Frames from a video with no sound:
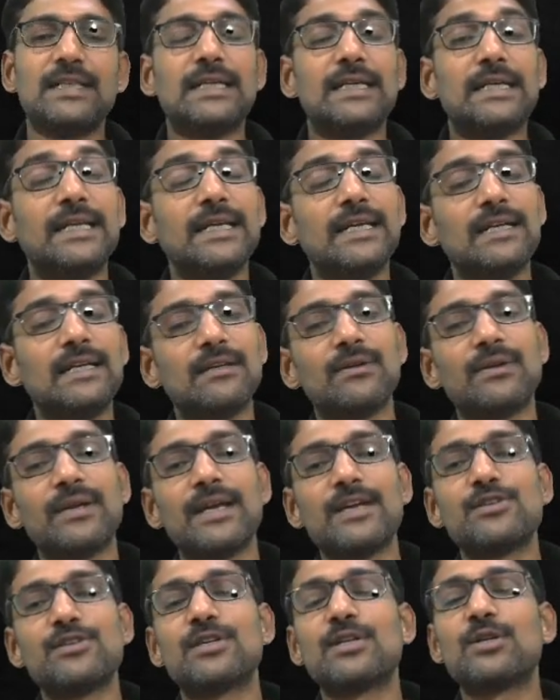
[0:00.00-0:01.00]

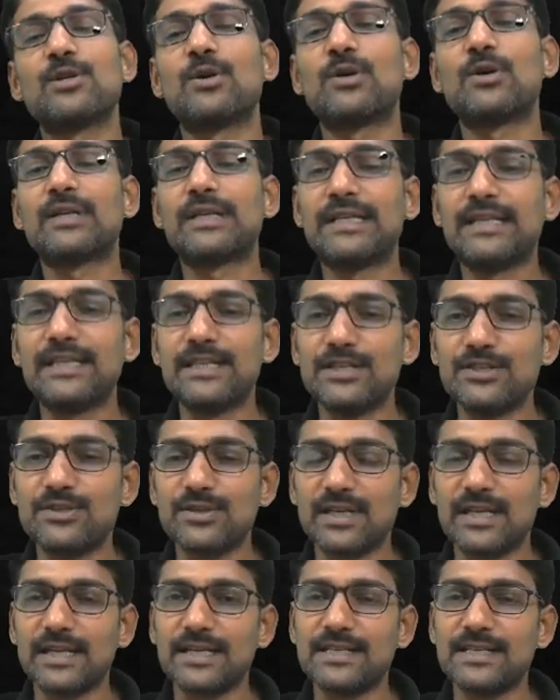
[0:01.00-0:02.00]
declaration or
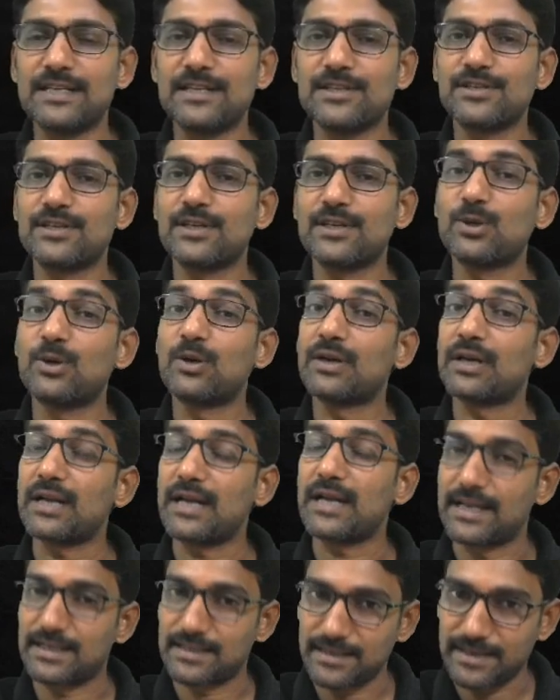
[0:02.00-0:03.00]
initialization or
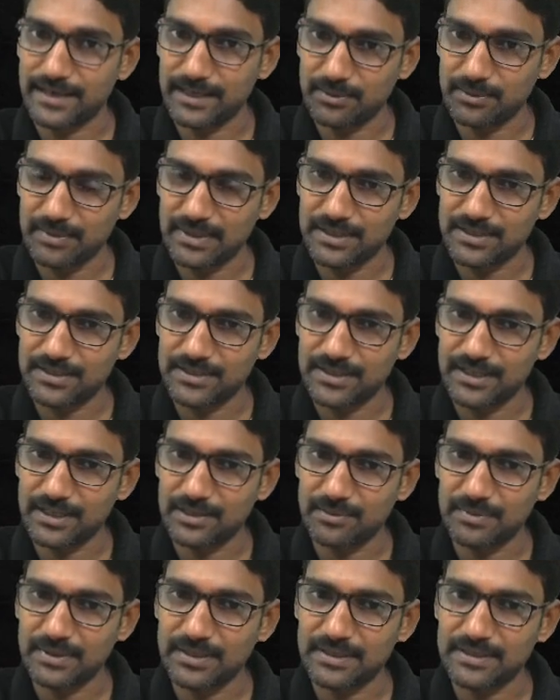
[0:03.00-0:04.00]
assignment
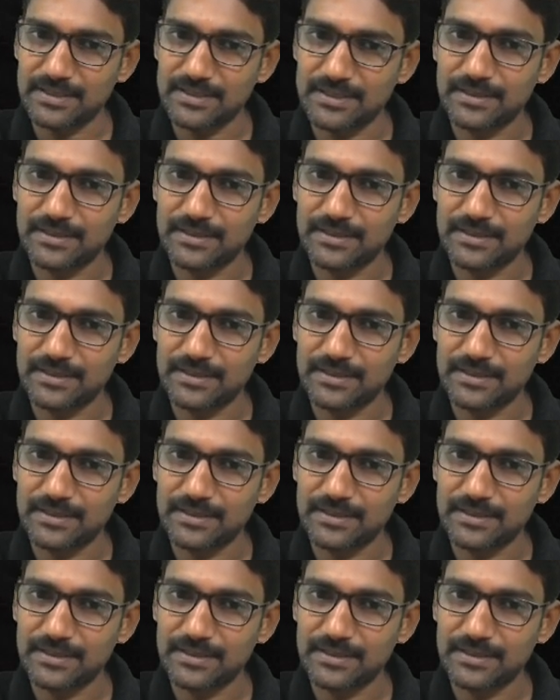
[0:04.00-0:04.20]
statements